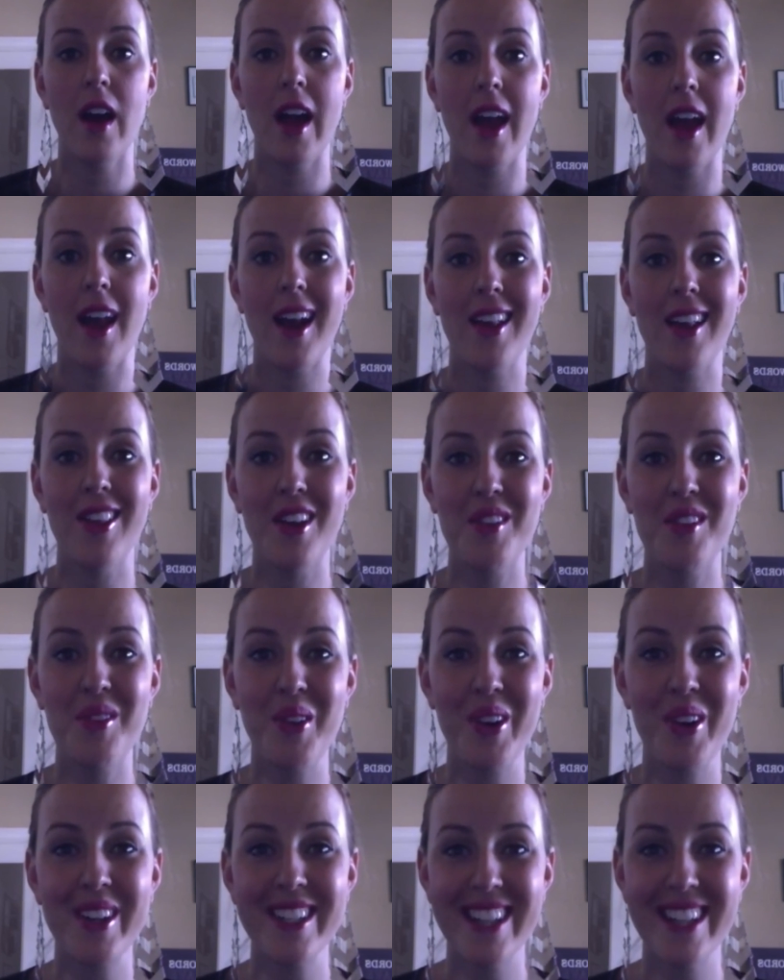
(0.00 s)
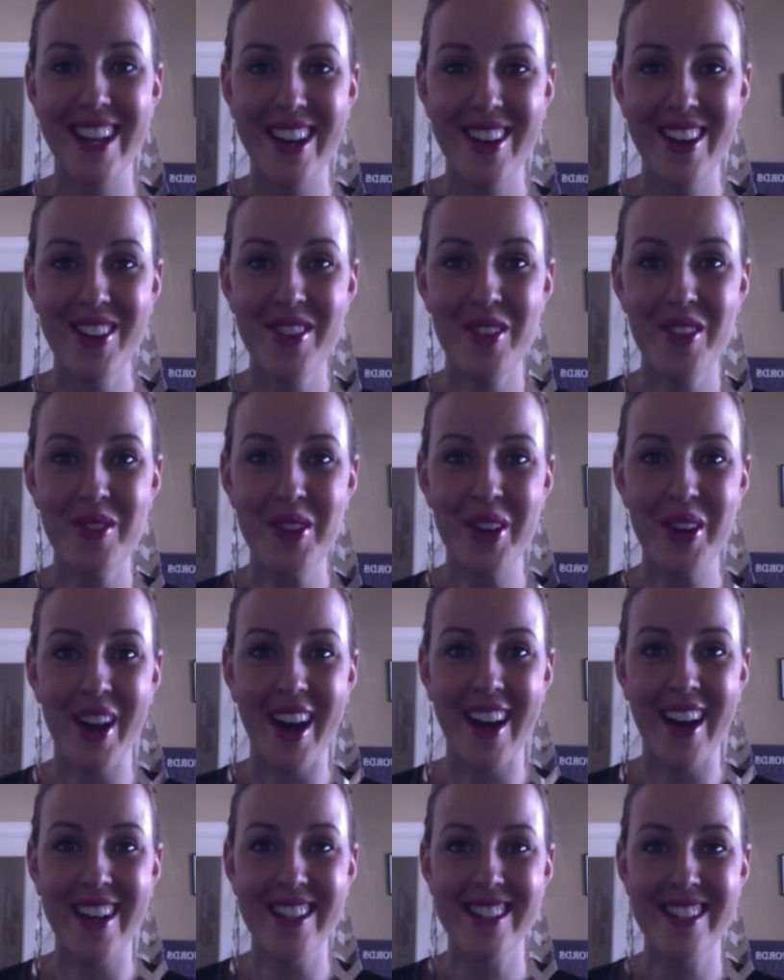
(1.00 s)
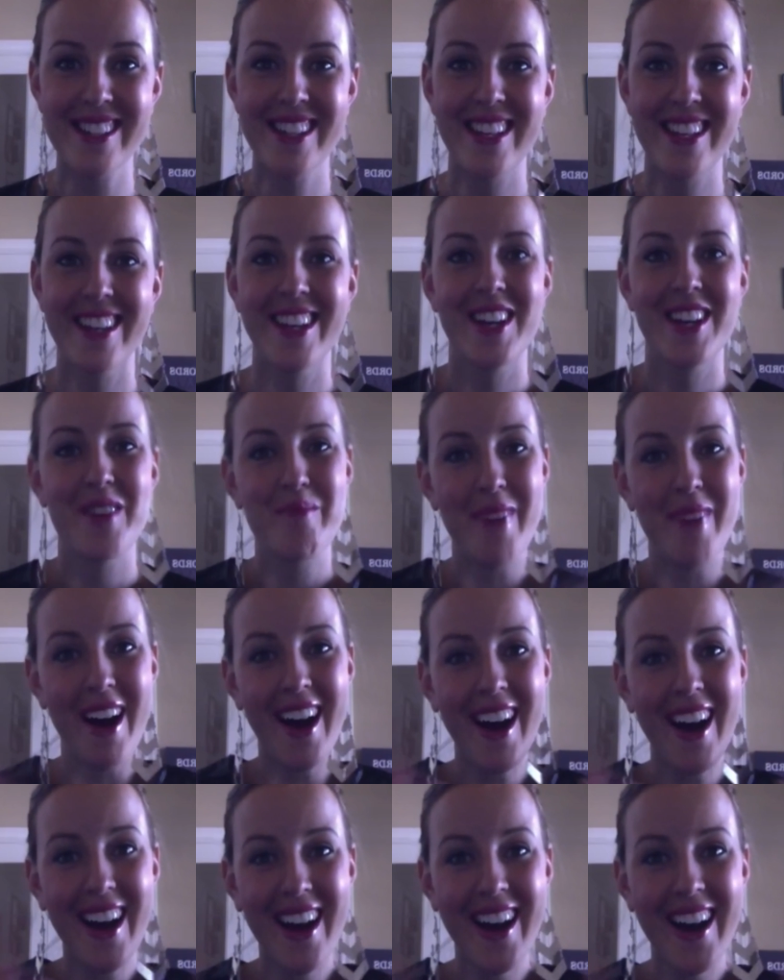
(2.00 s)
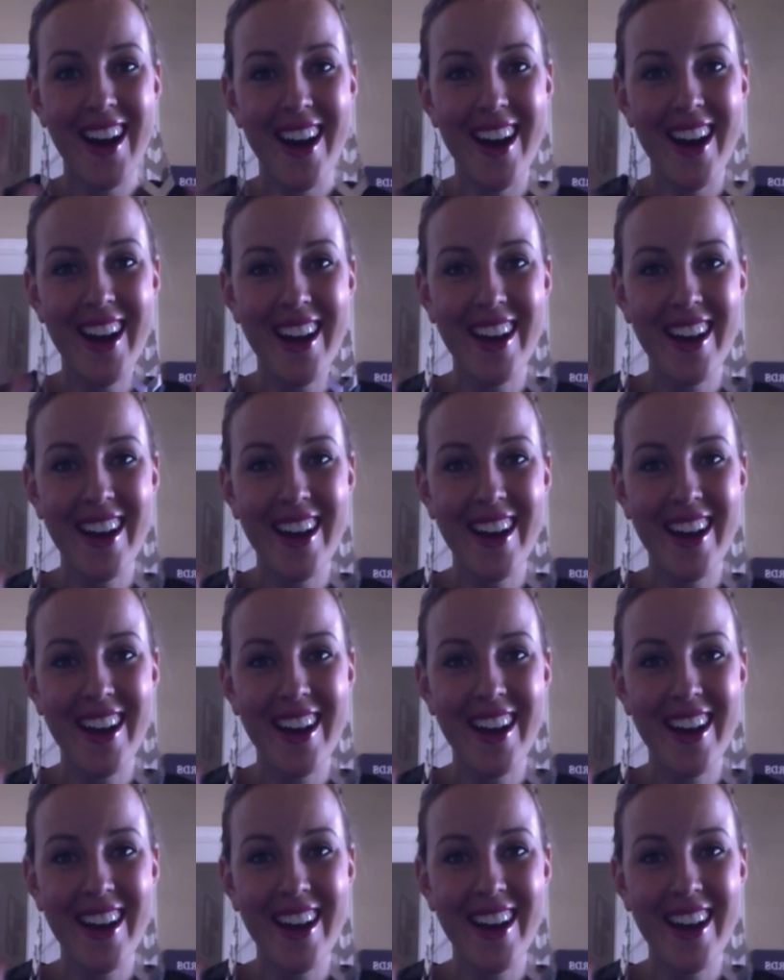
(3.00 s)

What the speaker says: And I look forward to hearing from you guys. Bye!